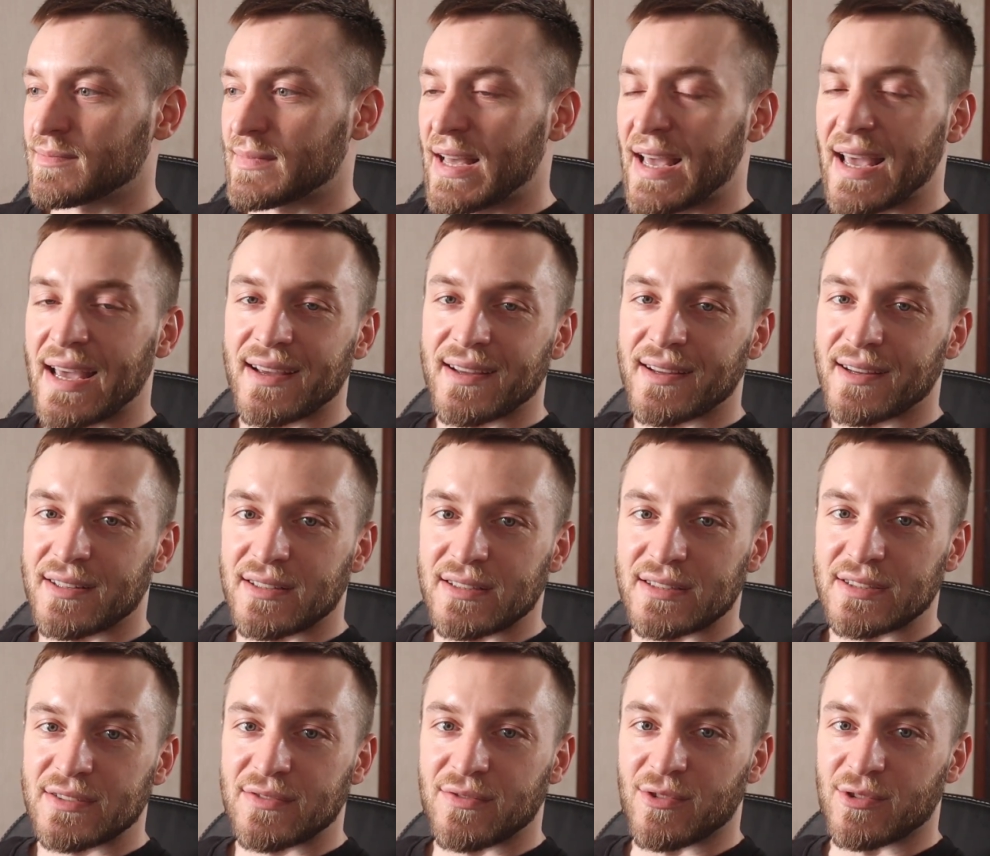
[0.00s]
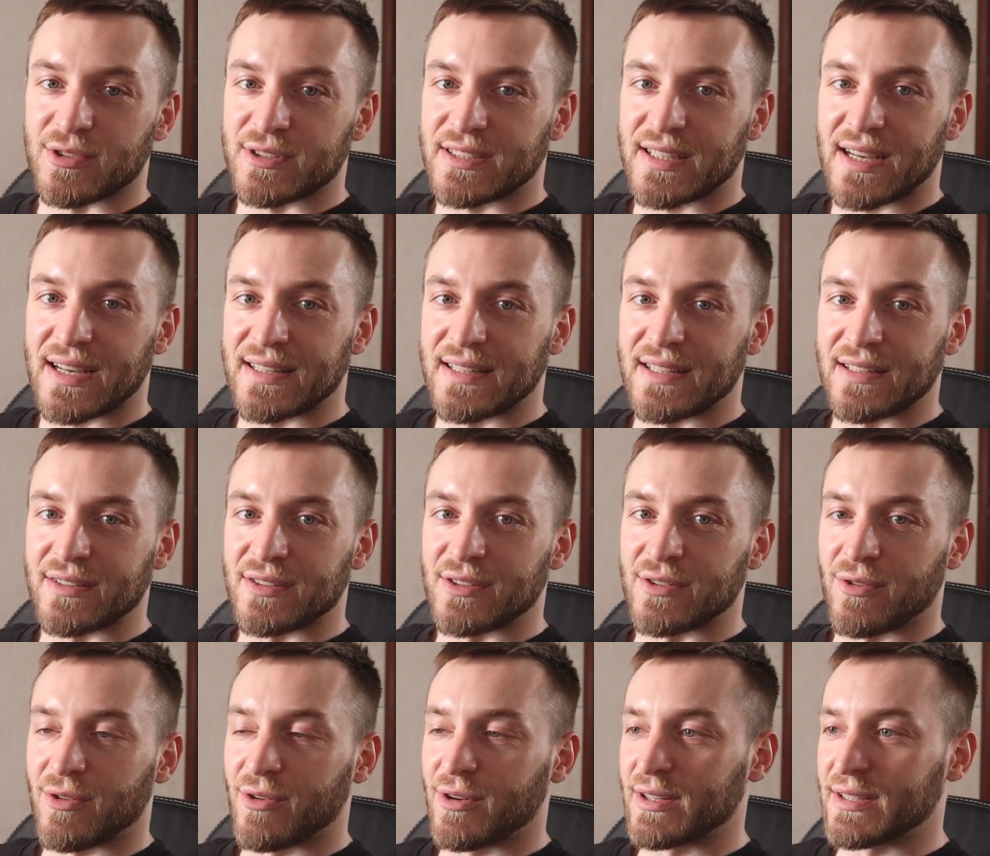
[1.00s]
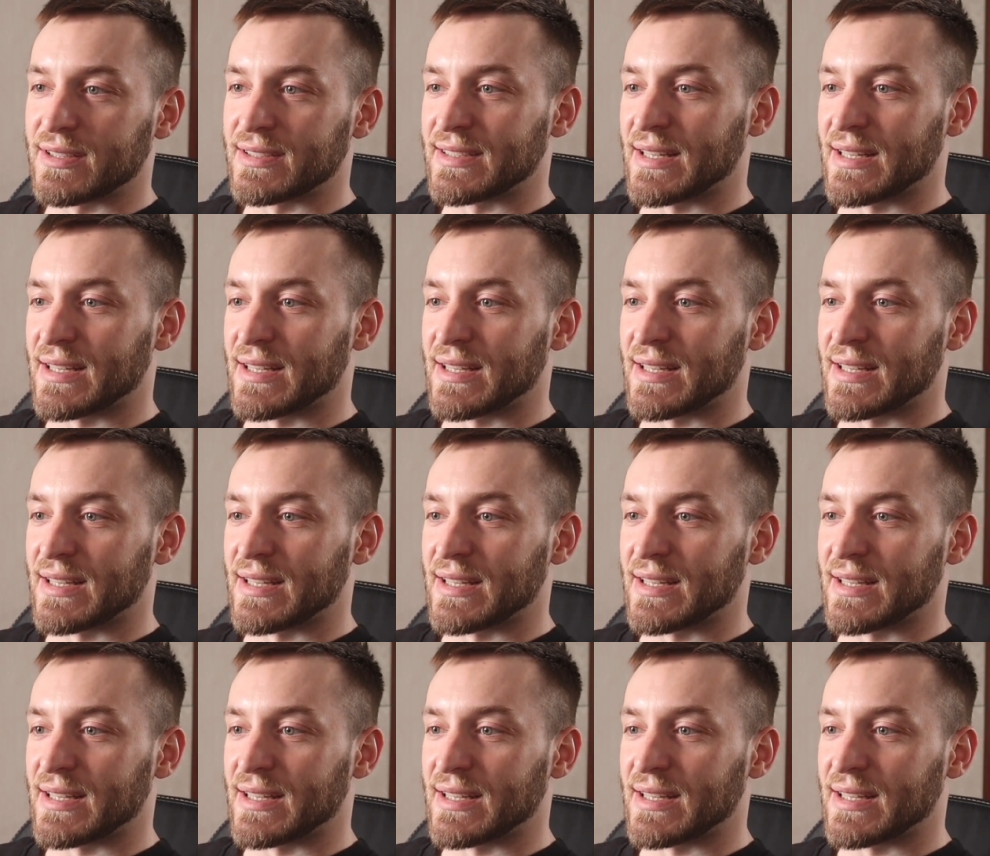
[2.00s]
angles for side deltoids,